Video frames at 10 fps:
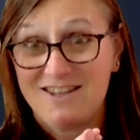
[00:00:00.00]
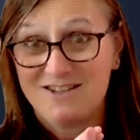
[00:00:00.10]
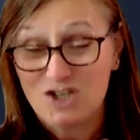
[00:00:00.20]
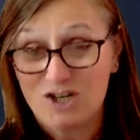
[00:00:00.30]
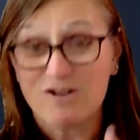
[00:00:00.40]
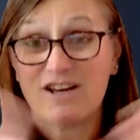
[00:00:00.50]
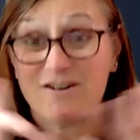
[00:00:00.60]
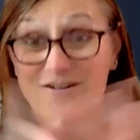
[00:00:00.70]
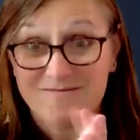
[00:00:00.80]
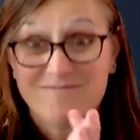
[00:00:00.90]
the
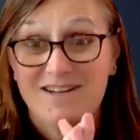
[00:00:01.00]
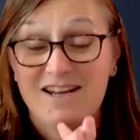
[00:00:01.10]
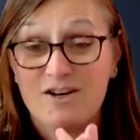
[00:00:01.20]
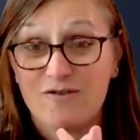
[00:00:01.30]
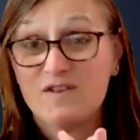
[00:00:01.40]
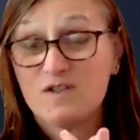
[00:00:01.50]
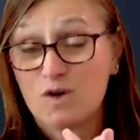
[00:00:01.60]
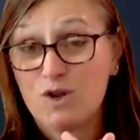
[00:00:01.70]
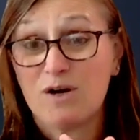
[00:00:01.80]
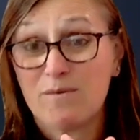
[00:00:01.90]
cheerleader, and your
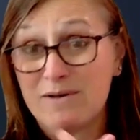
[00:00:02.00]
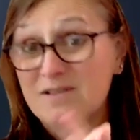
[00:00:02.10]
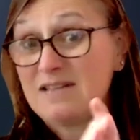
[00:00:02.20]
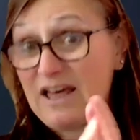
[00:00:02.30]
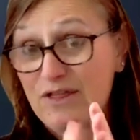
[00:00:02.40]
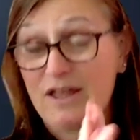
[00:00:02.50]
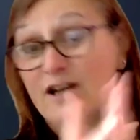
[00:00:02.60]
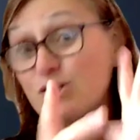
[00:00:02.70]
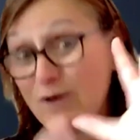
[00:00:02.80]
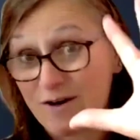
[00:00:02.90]
physical therapist,
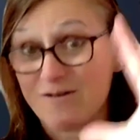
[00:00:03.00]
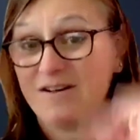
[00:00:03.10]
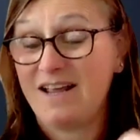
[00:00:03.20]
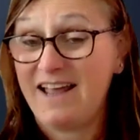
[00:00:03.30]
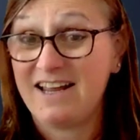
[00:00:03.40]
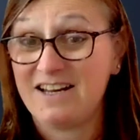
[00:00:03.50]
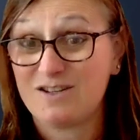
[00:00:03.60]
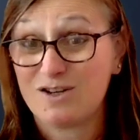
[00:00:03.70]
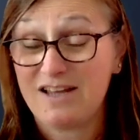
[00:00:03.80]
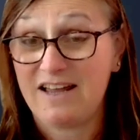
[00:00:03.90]
athletic trainer,
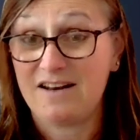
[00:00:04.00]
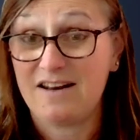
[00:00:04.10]
and